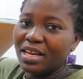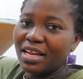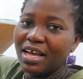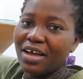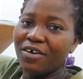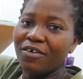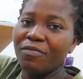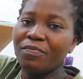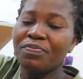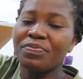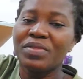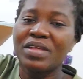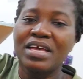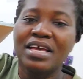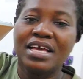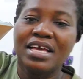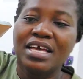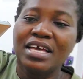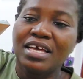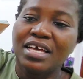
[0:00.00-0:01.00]
Now
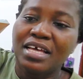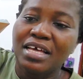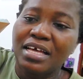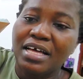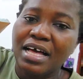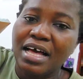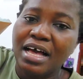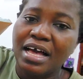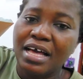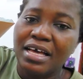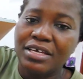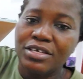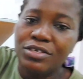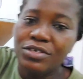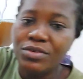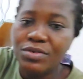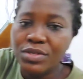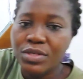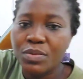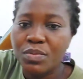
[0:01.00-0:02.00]
I
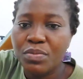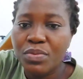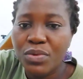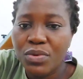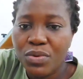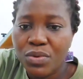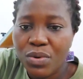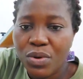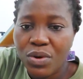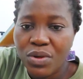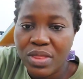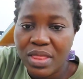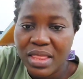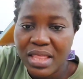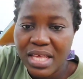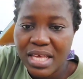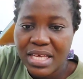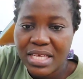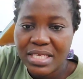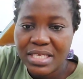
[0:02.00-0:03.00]
use blue on
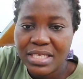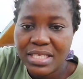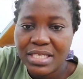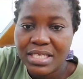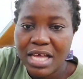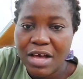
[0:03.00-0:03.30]
this.